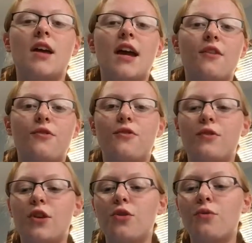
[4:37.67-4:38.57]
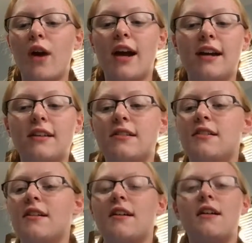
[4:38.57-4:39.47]
If you write
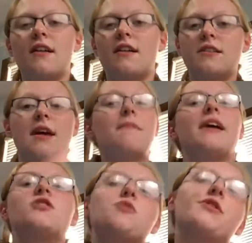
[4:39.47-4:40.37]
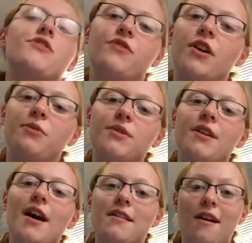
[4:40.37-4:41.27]
10 pages worth of notes
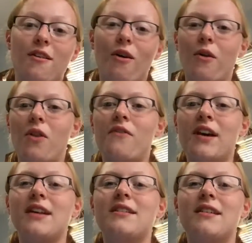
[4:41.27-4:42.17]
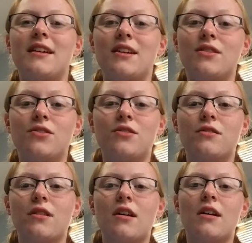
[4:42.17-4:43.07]
and not all of it
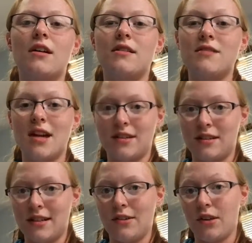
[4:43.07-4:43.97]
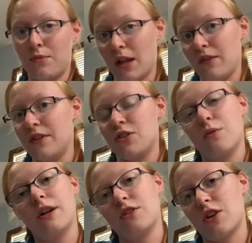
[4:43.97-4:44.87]
is necessarily relevant to
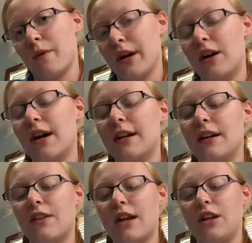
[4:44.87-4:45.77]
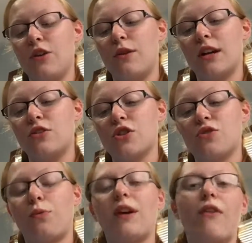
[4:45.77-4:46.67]
what is going on, then you can
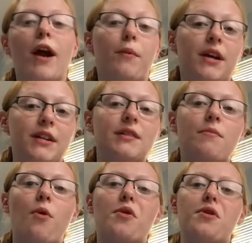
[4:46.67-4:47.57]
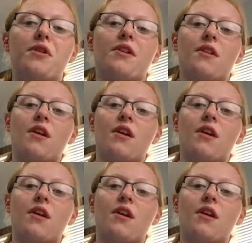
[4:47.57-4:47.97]
just rewrite what is important.